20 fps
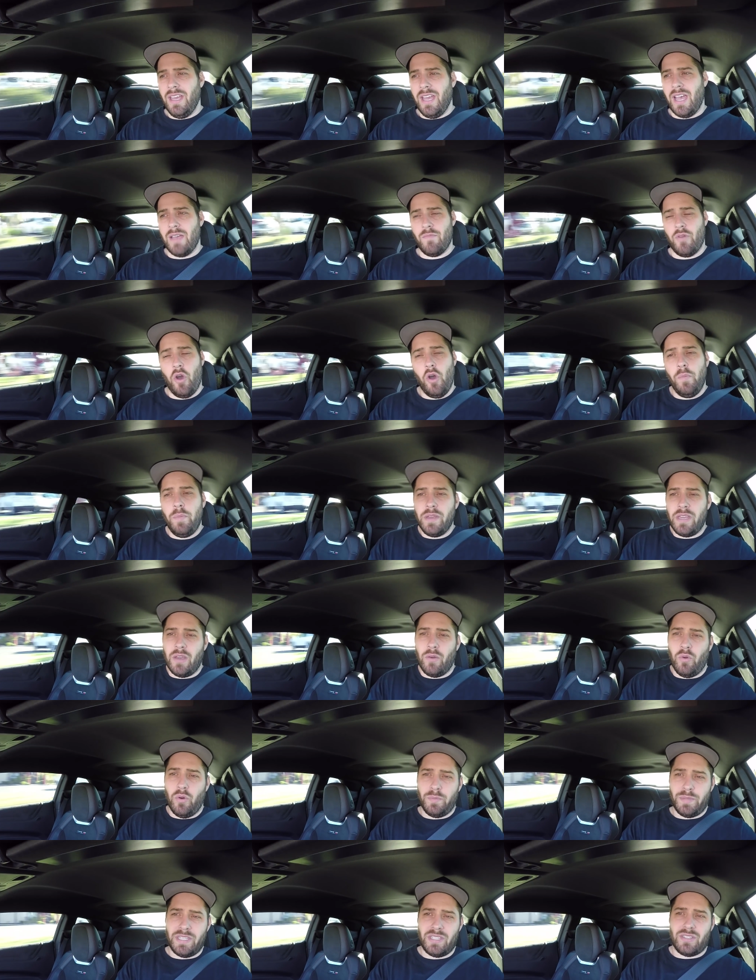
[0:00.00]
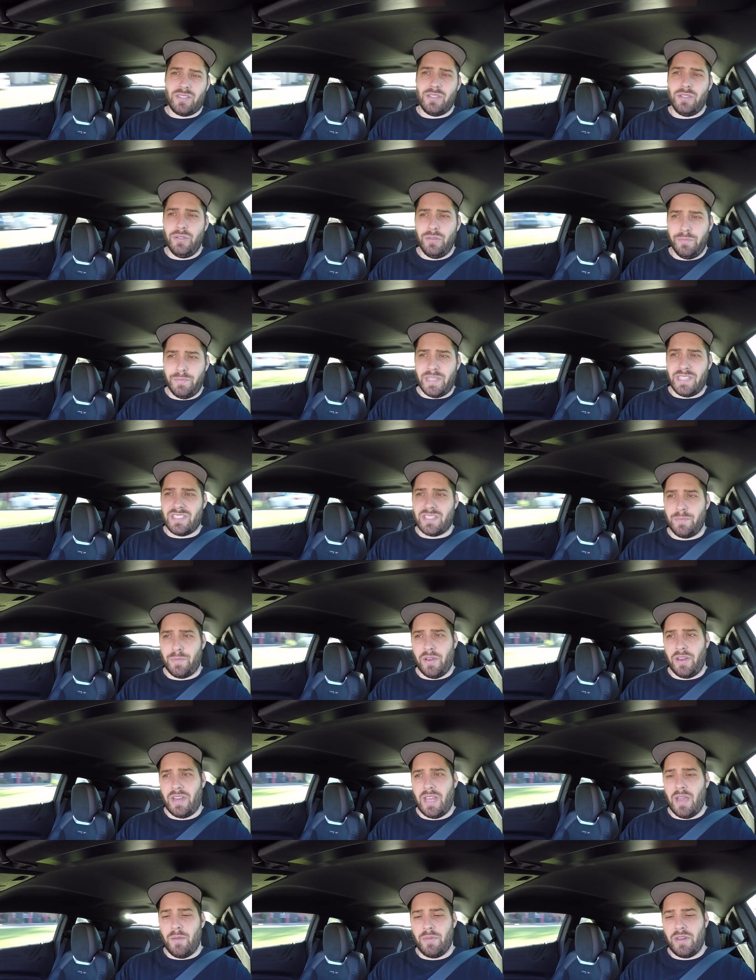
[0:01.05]
I'm hoping it will be soon based
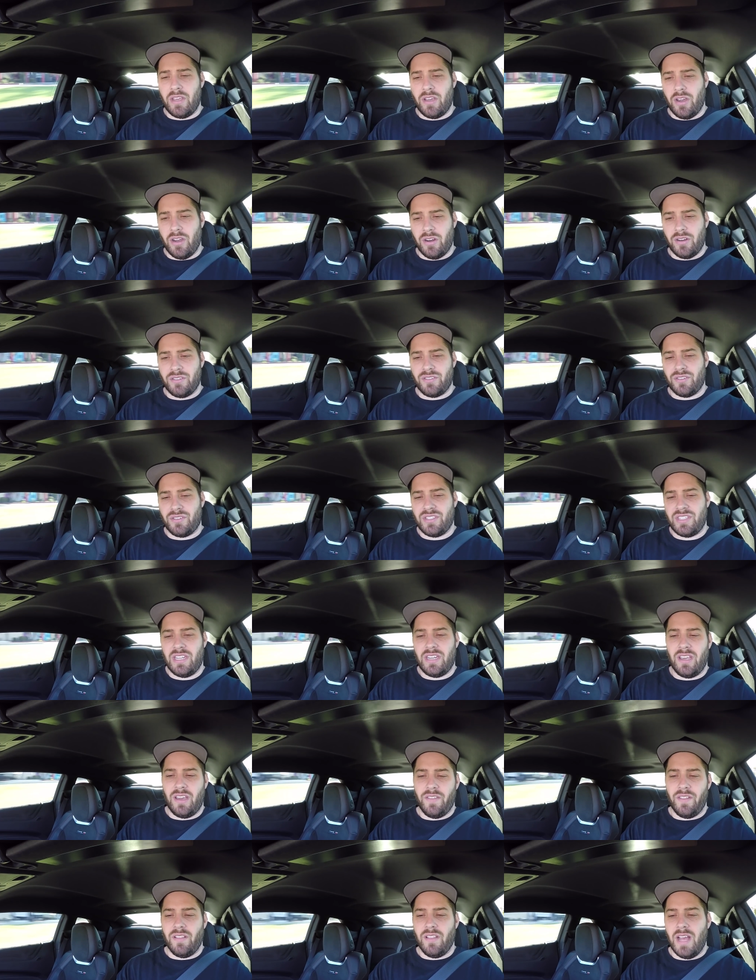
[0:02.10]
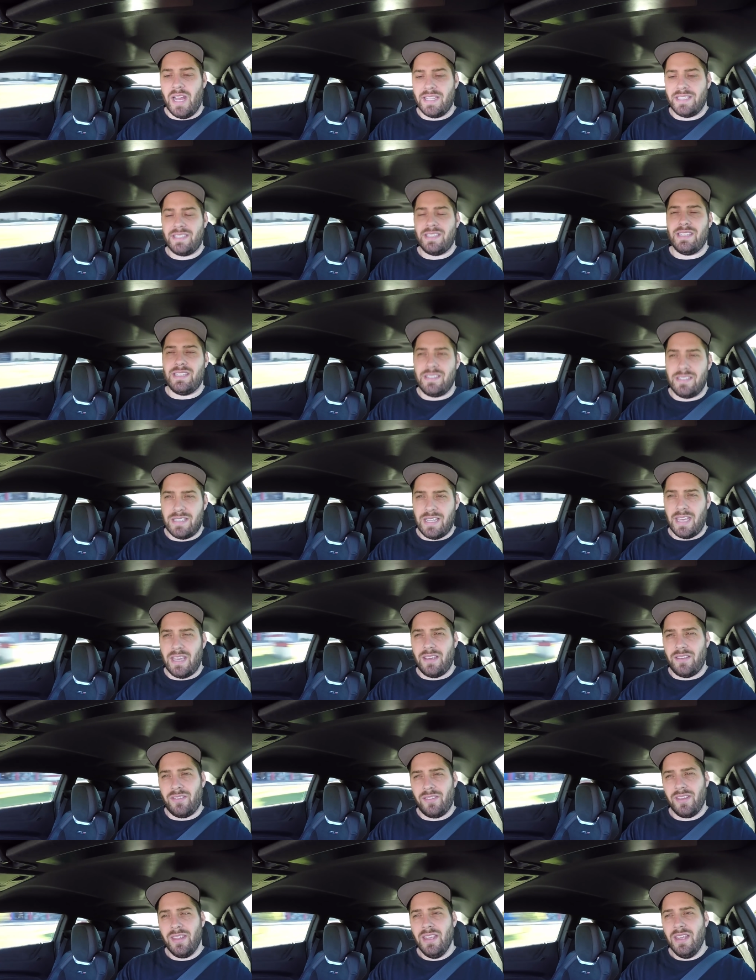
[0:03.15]
upon how many cars are sitting on the lots these
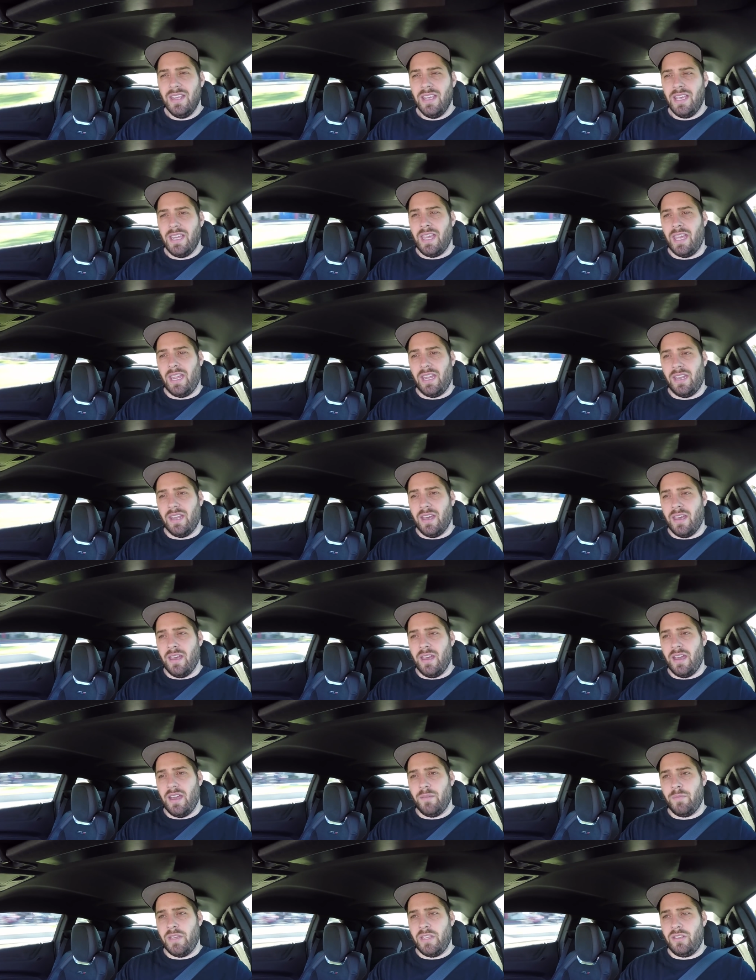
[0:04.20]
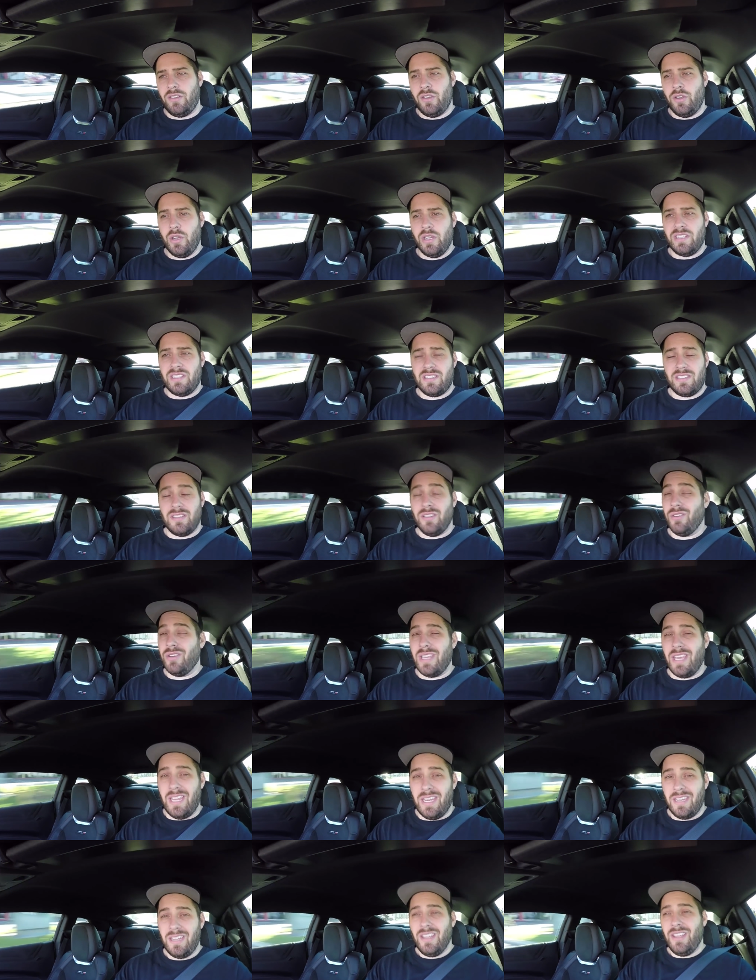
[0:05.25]
days. And I mean, you could
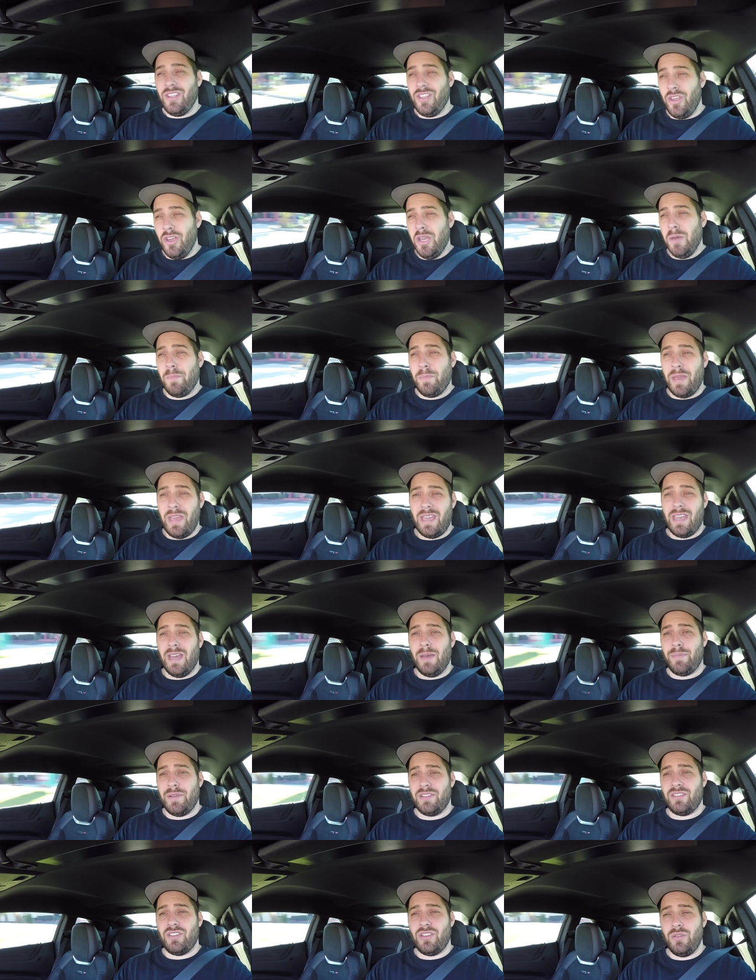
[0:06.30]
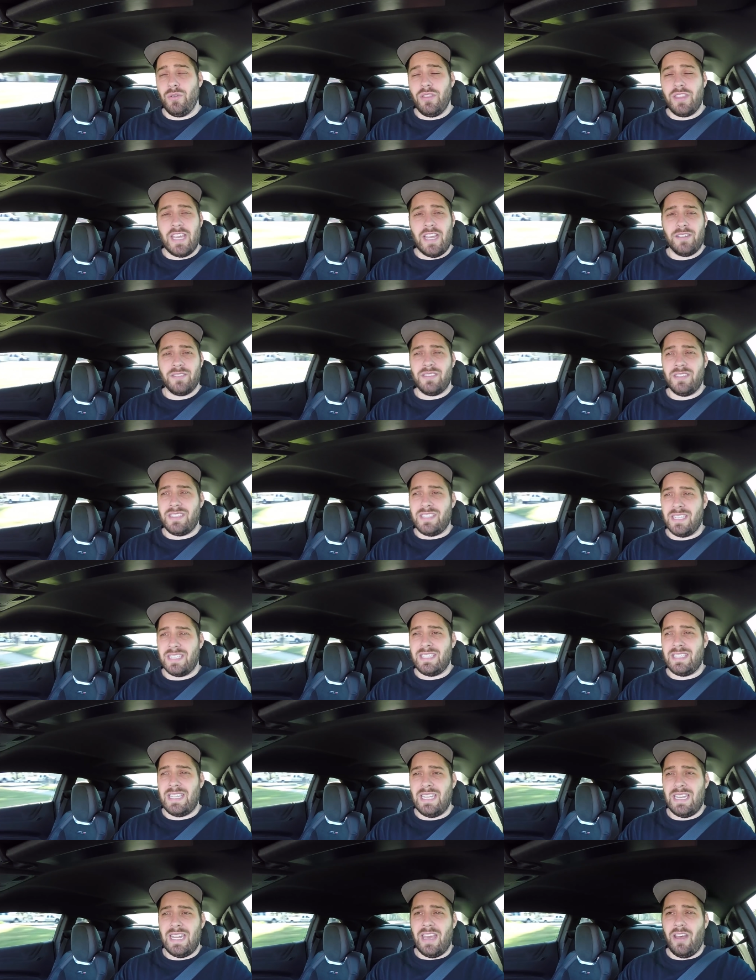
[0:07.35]
pick up a
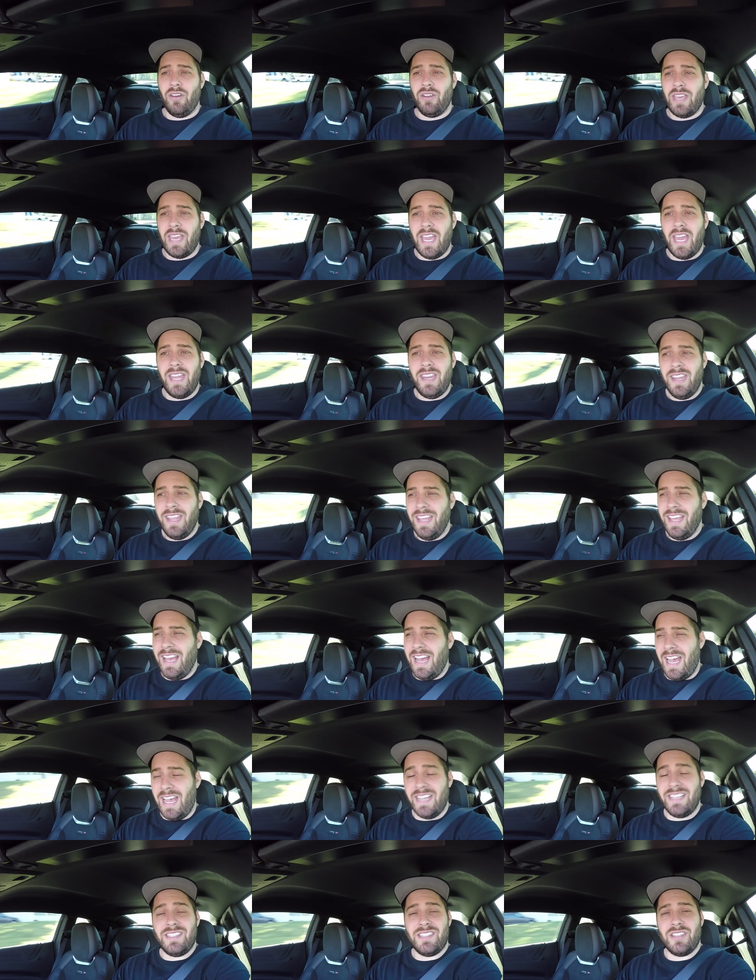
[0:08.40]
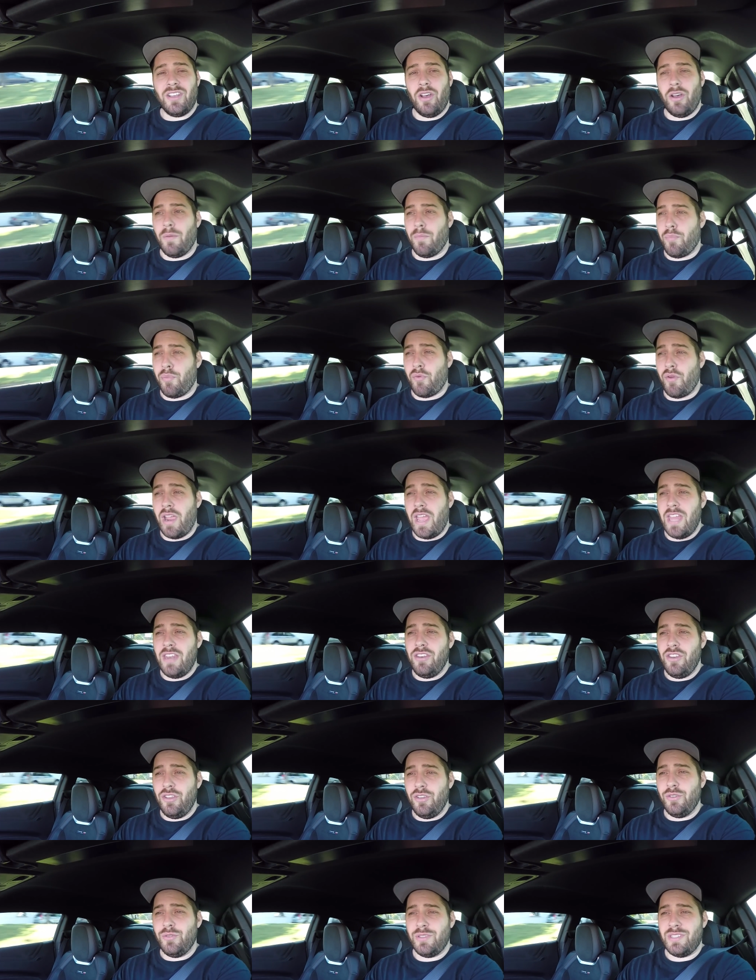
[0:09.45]
2016 Hellcat. I saw a brand
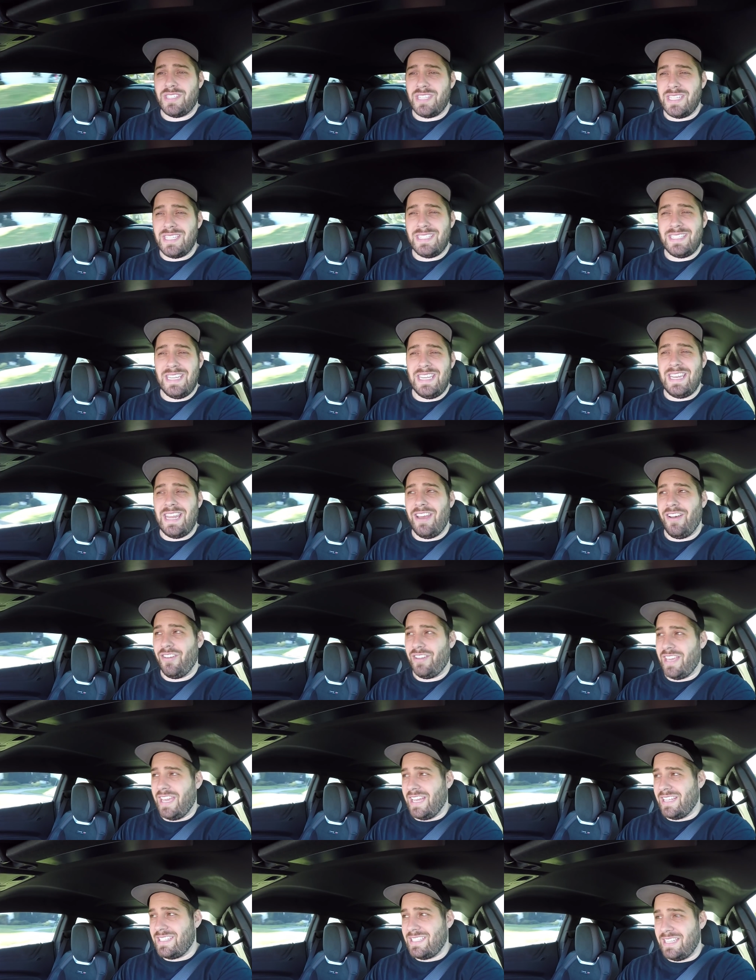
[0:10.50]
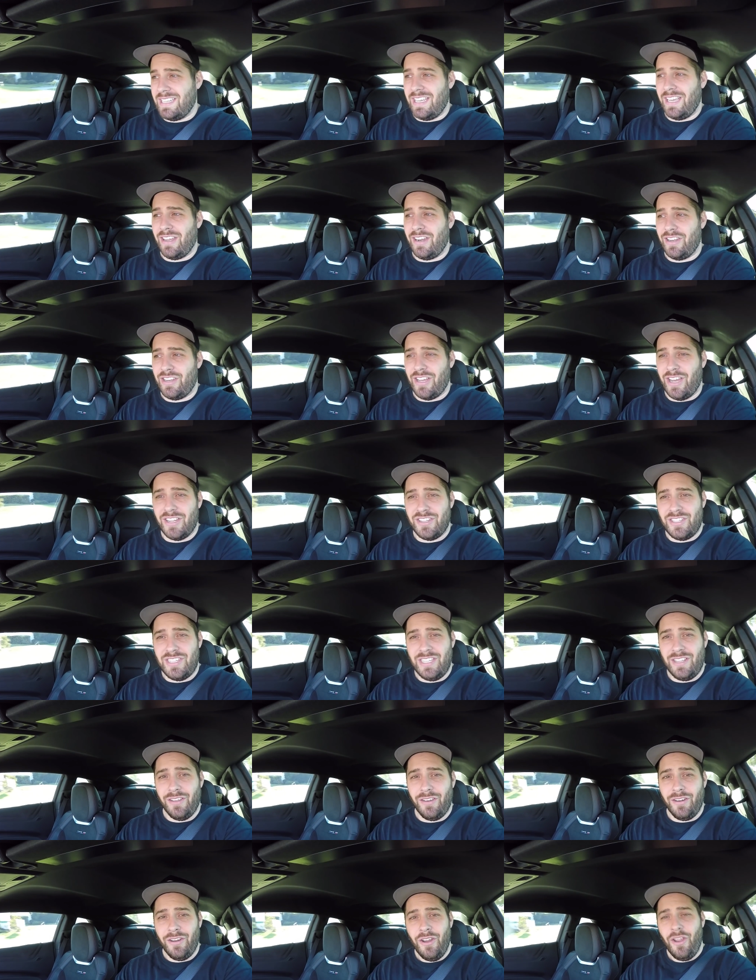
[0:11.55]
new 16 Hellcat sitting at a Dodge
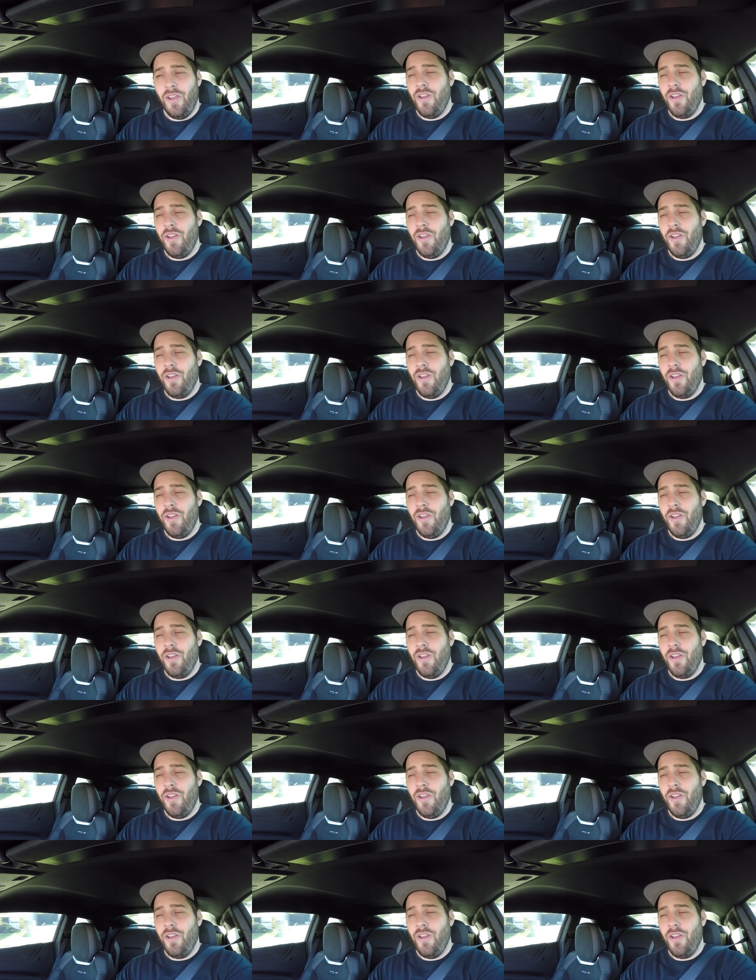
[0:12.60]
dealer